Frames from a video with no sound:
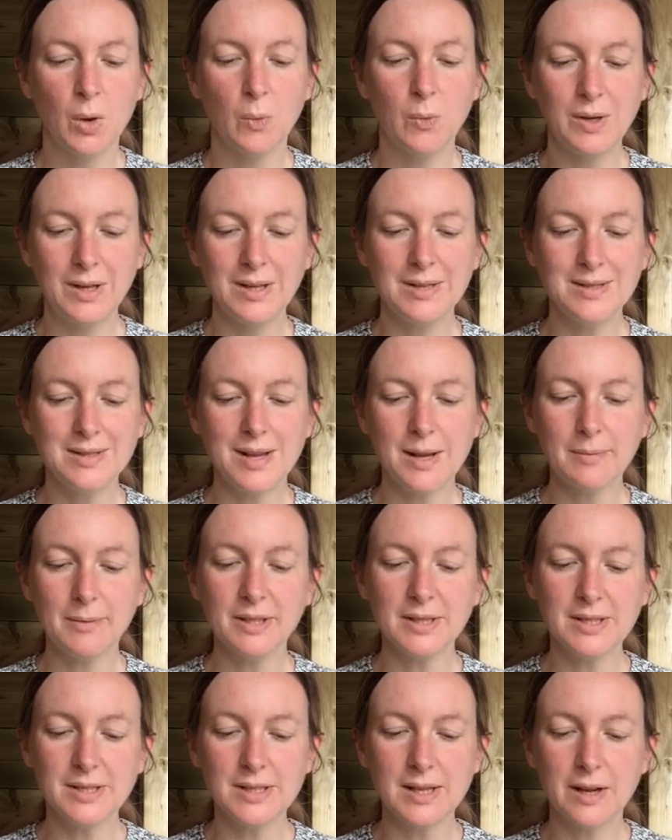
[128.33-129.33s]
We condemn
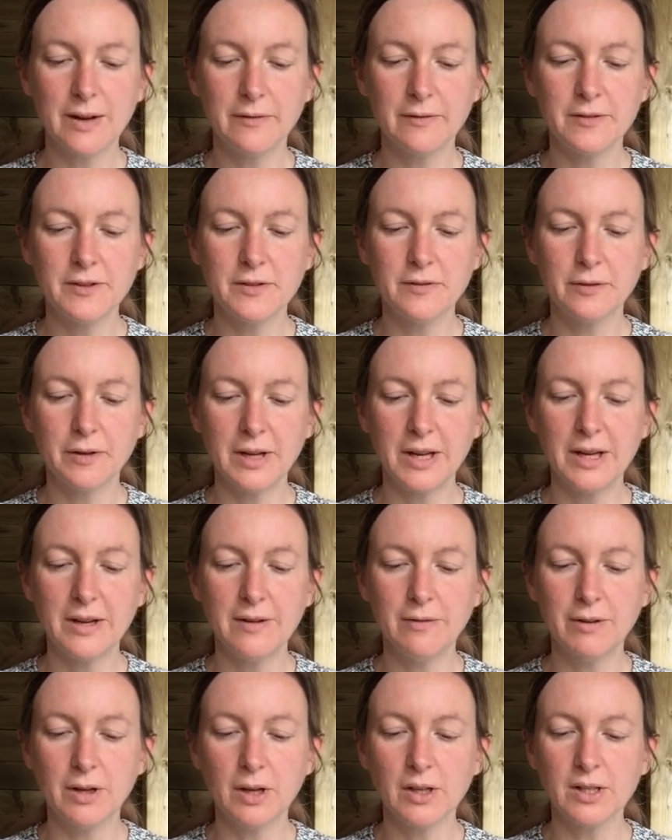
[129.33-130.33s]
ourselves for
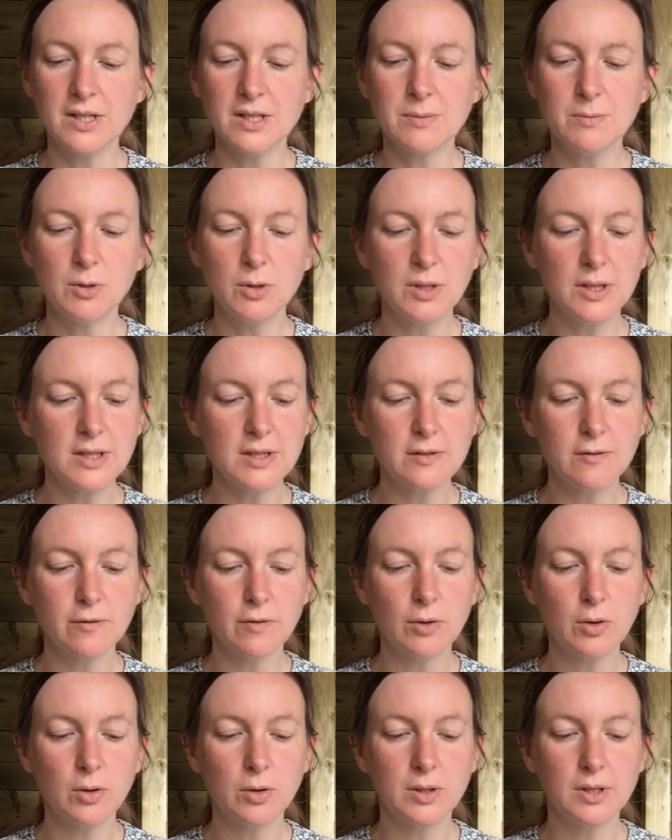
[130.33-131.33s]
even our smallest
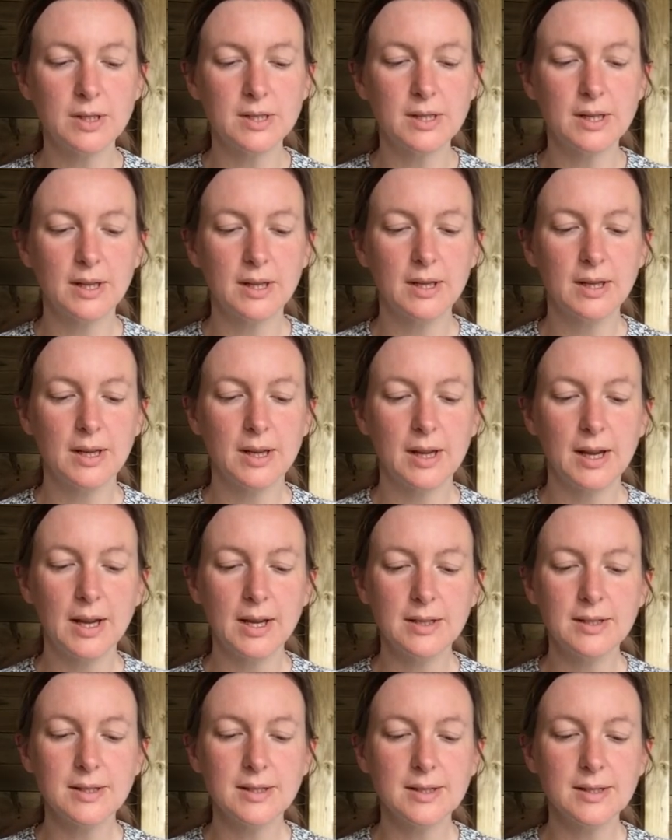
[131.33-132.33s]
flaws
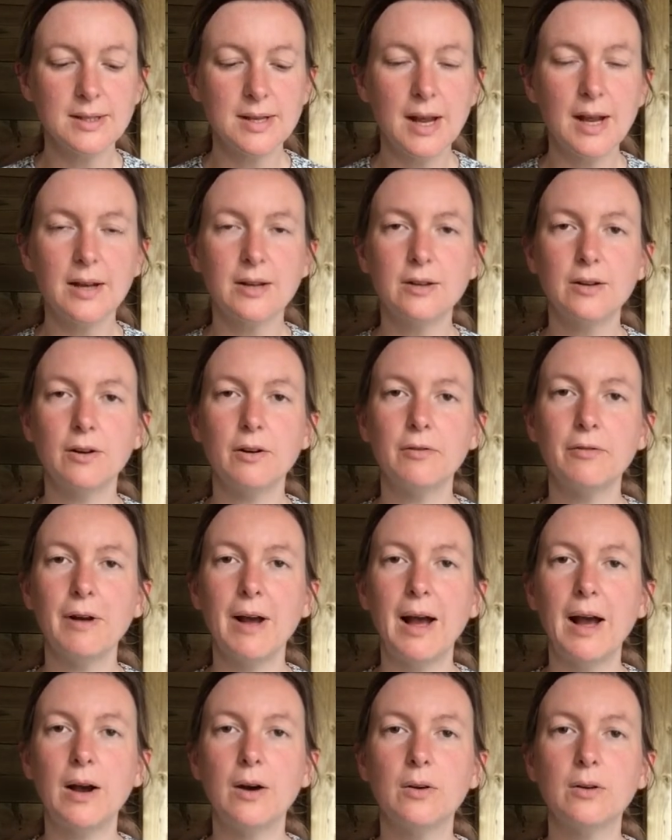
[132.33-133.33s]
instead of
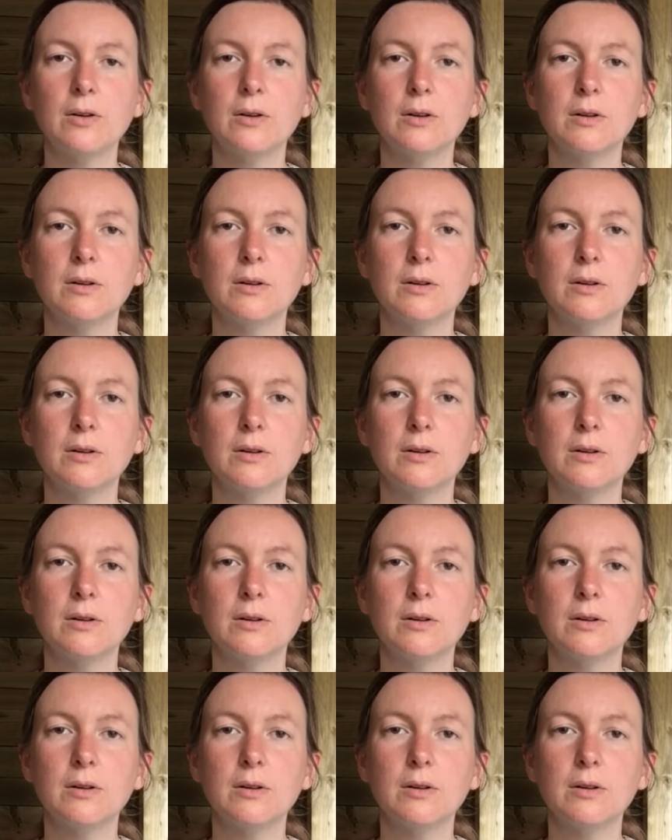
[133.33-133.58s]
how